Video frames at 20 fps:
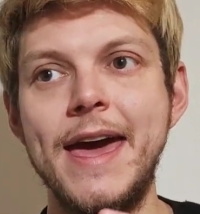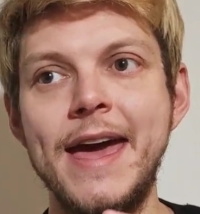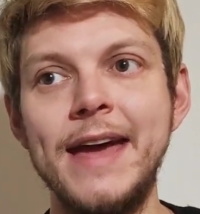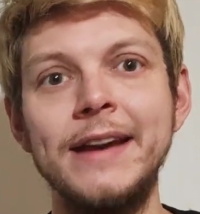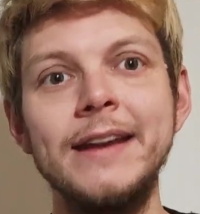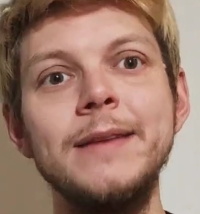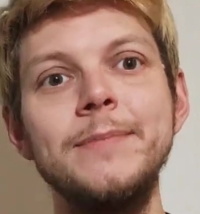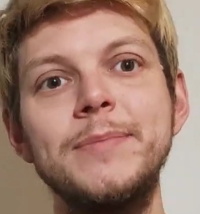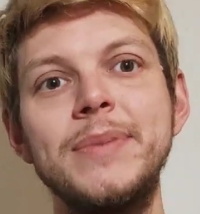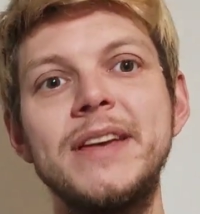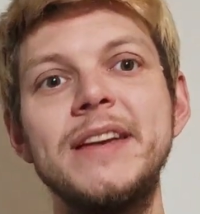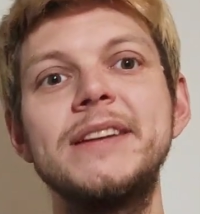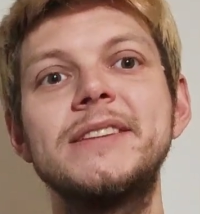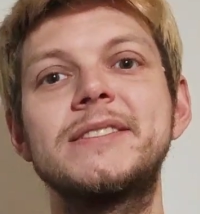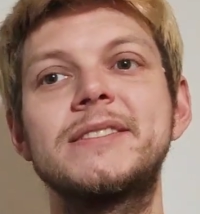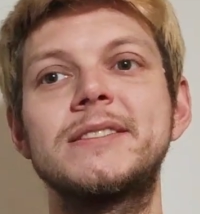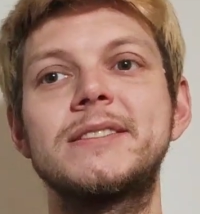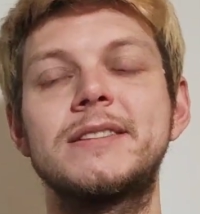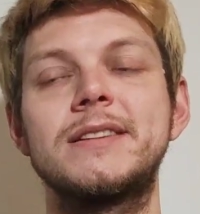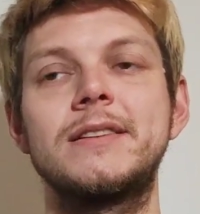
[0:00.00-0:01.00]
any
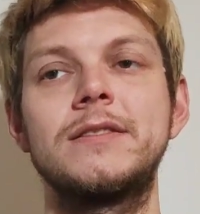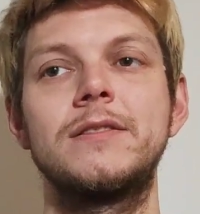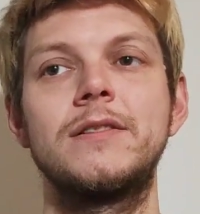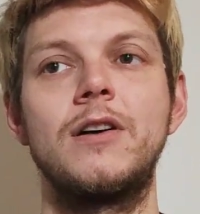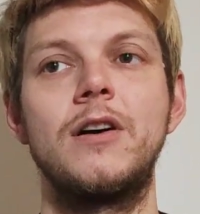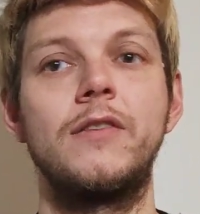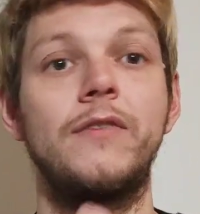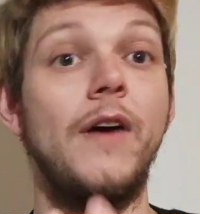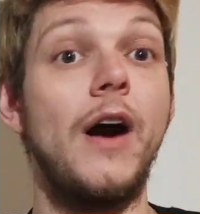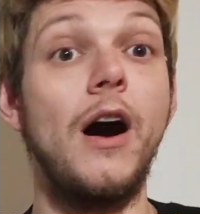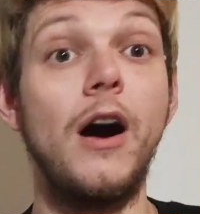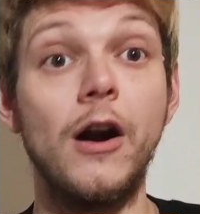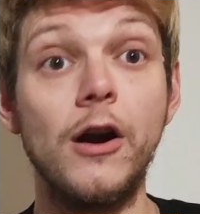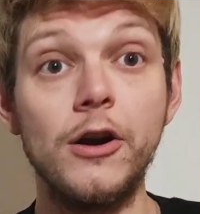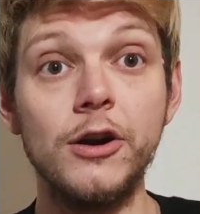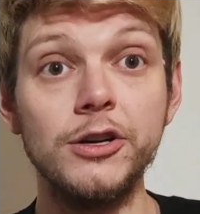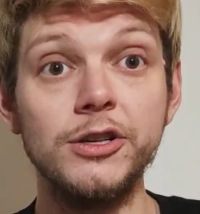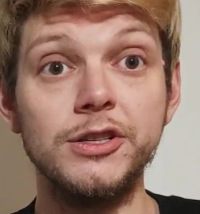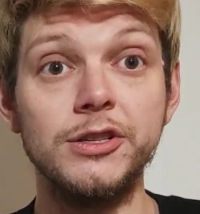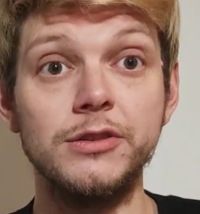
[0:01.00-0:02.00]
piece of
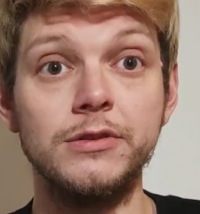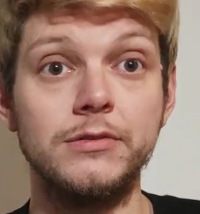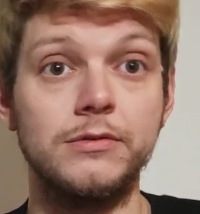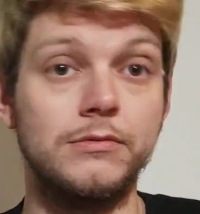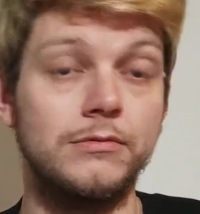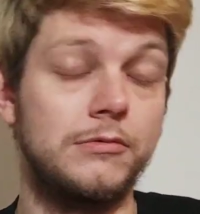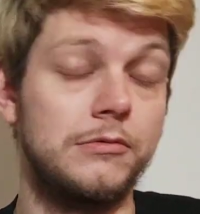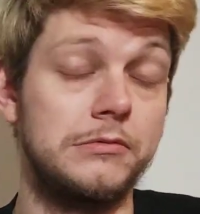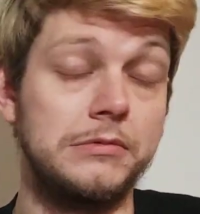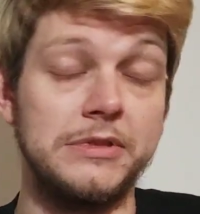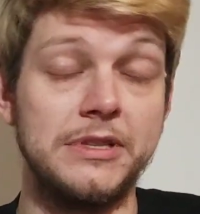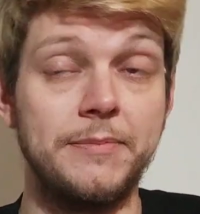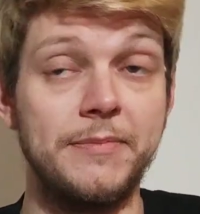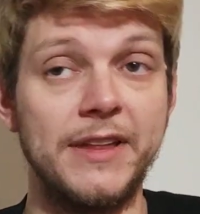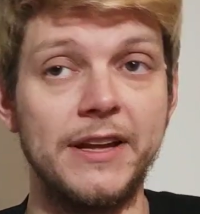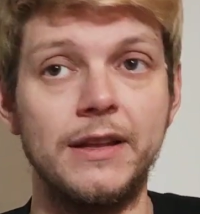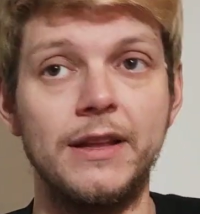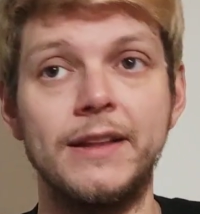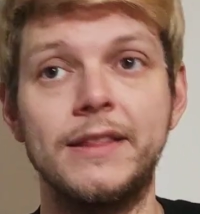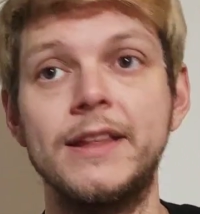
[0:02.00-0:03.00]
art,
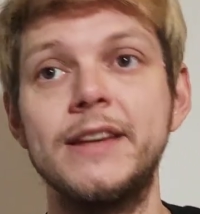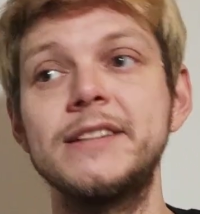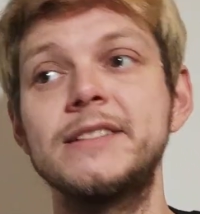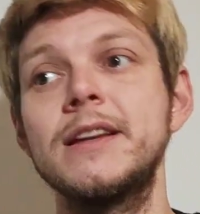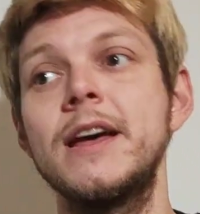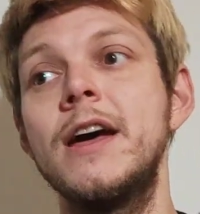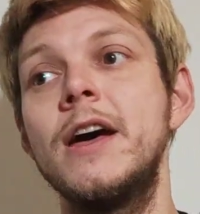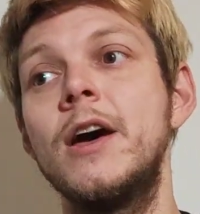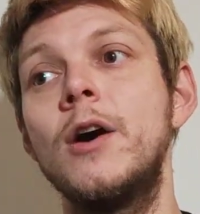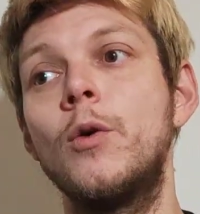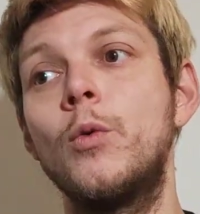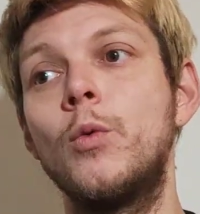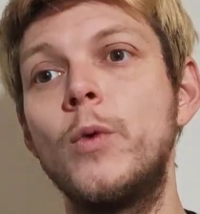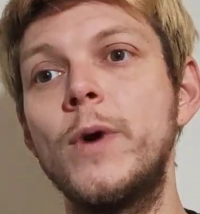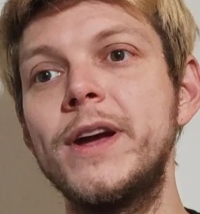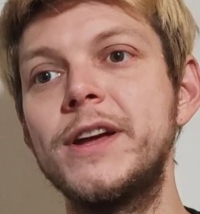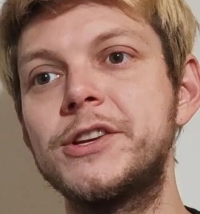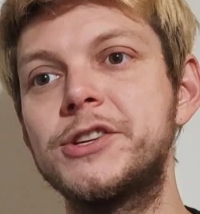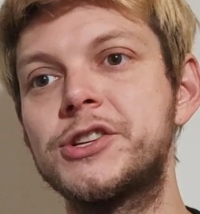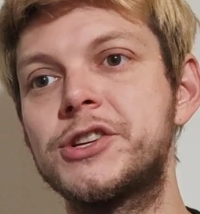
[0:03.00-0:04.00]
something like this,
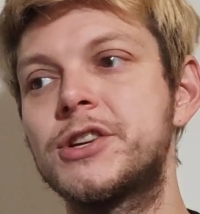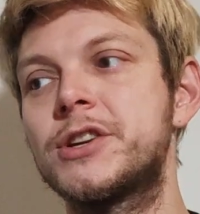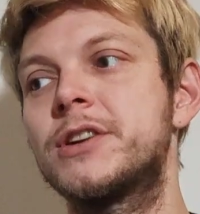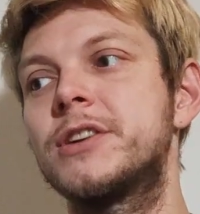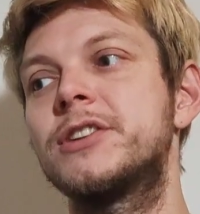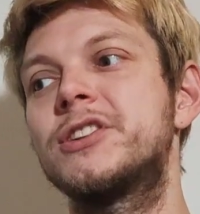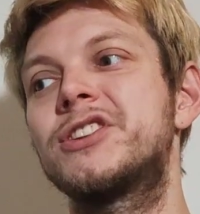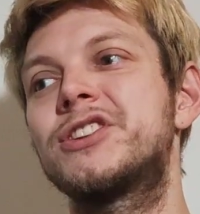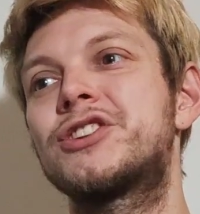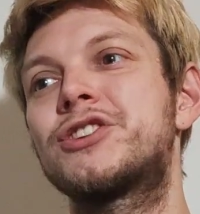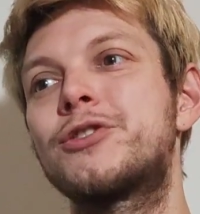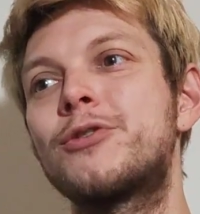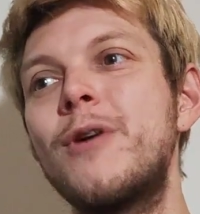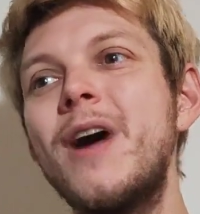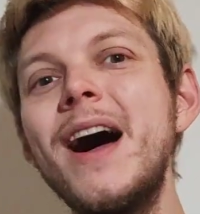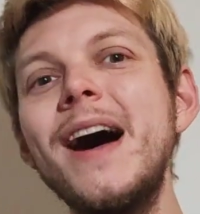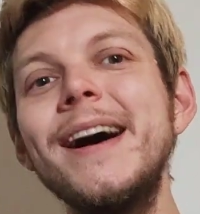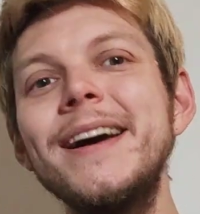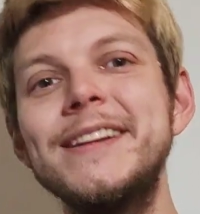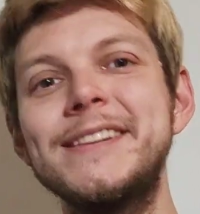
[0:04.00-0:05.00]
which
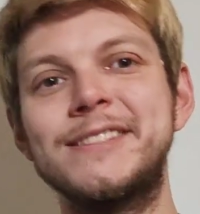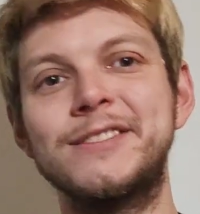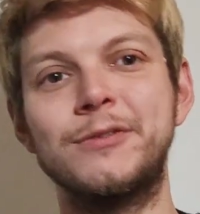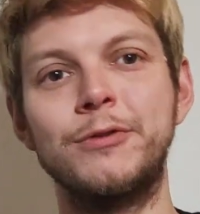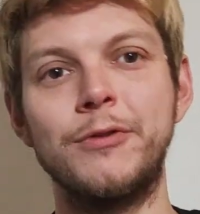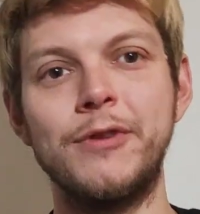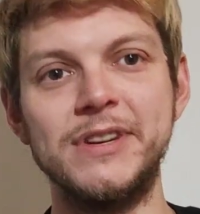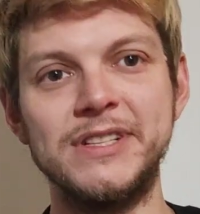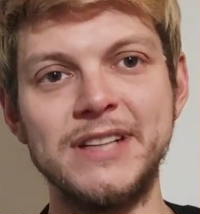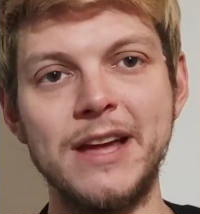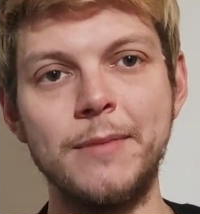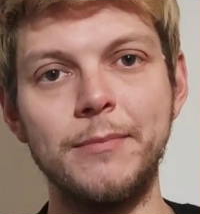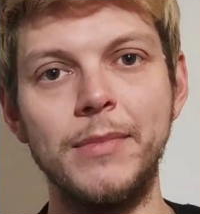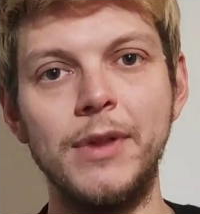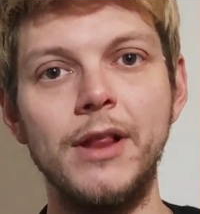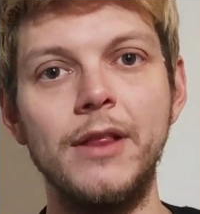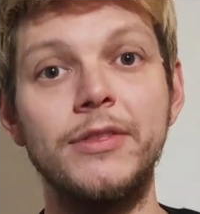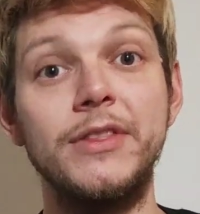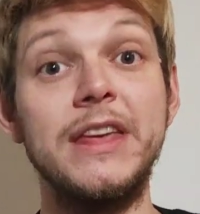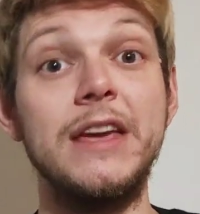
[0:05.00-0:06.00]
tries to
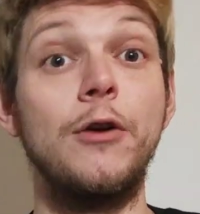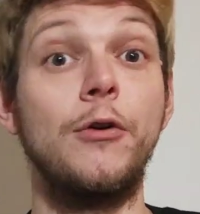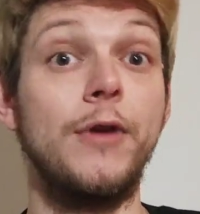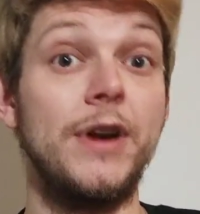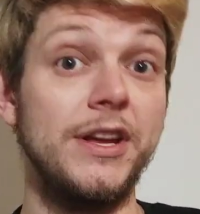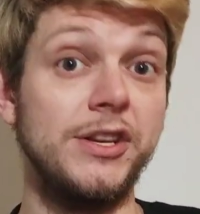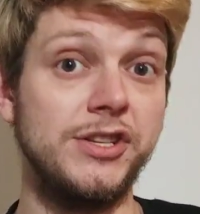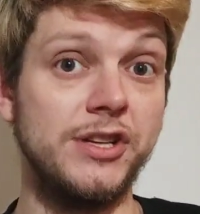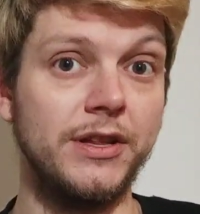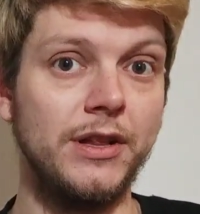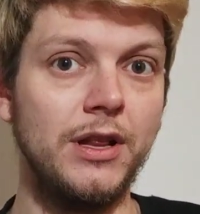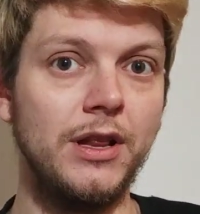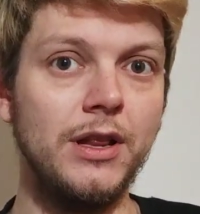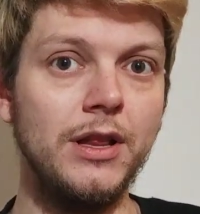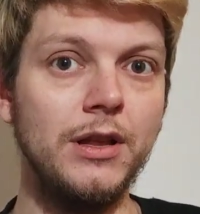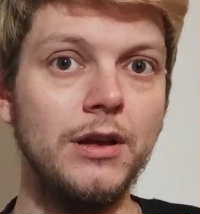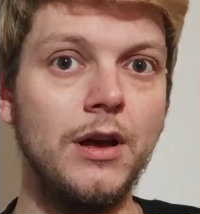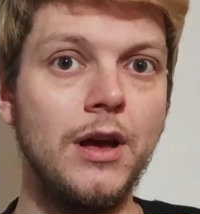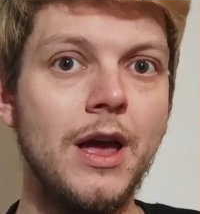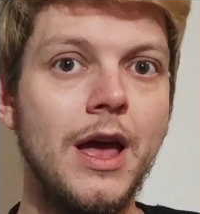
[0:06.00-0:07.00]
resemble the
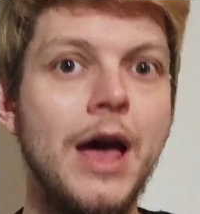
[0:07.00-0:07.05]
original